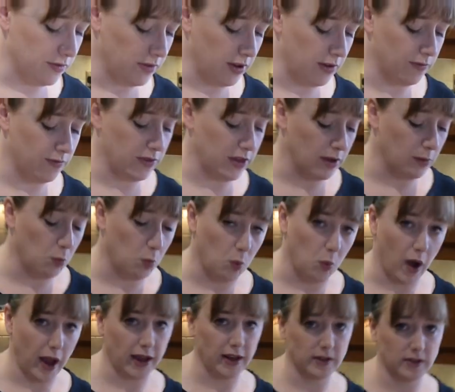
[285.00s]
If the
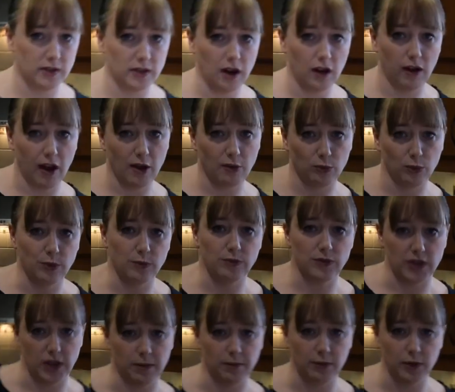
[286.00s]
whites are at room
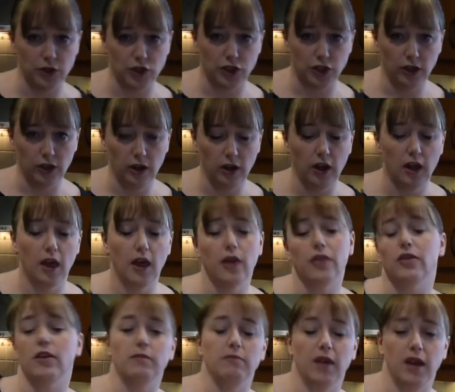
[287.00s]
temperature,
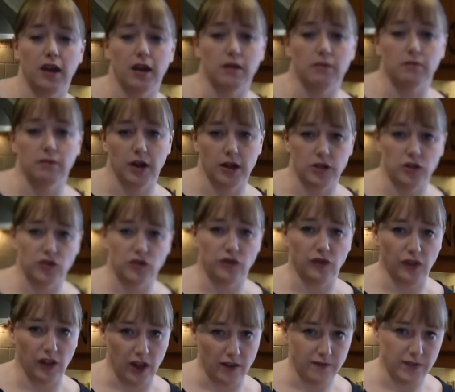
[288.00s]
they make a much
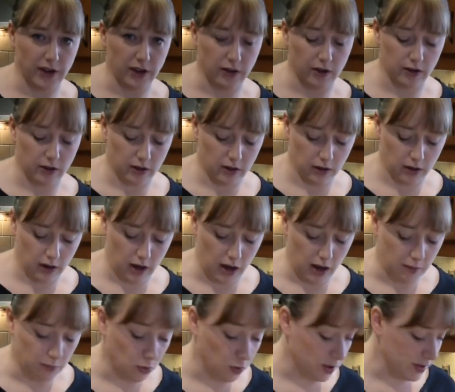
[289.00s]
fluffier,
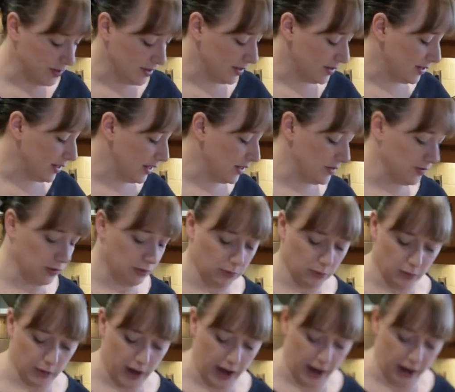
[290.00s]
more successful
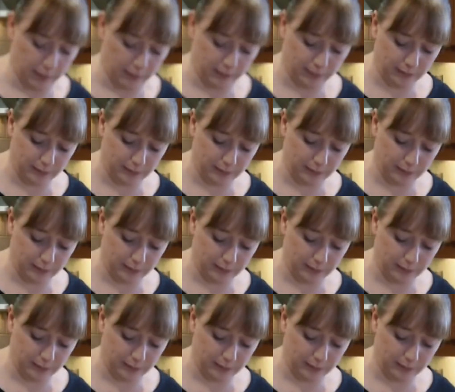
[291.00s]
meringue.